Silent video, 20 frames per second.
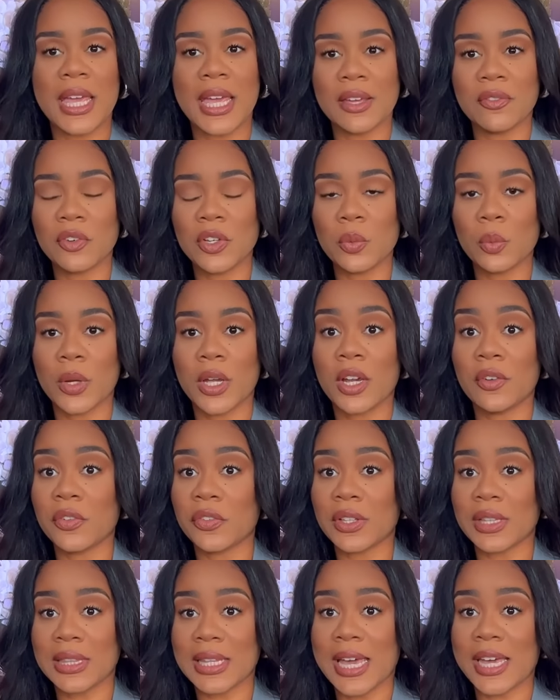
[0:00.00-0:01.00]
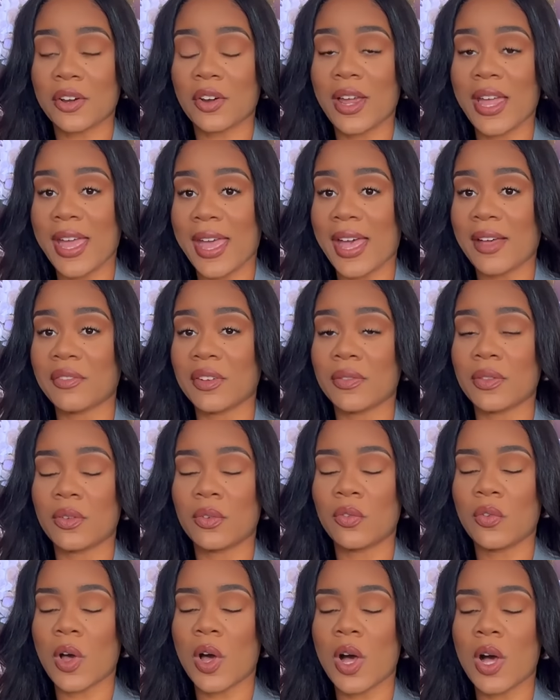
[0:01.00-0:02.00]
everywhere for the latter half of the
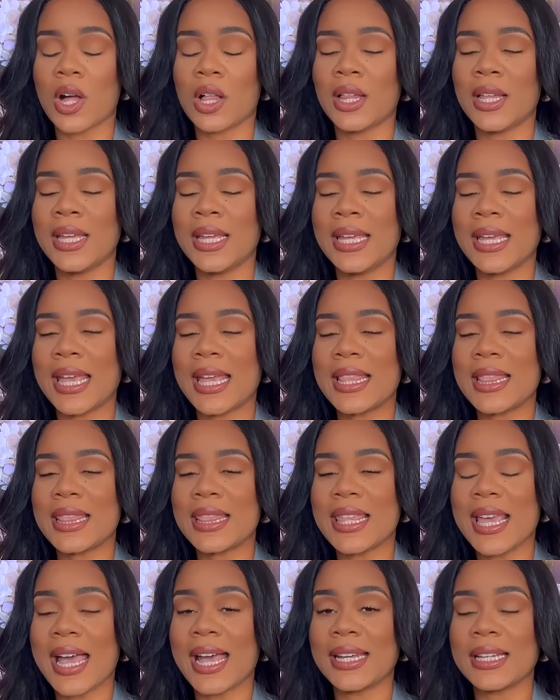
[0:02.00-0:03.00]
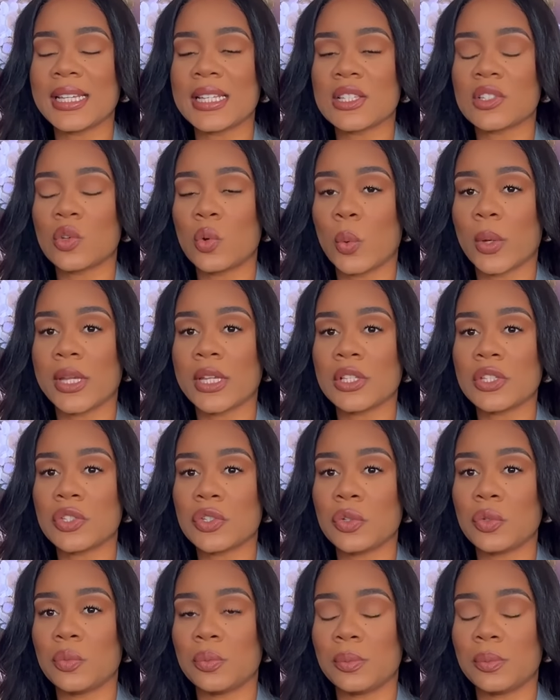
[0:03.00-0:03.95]
fall, and that is going to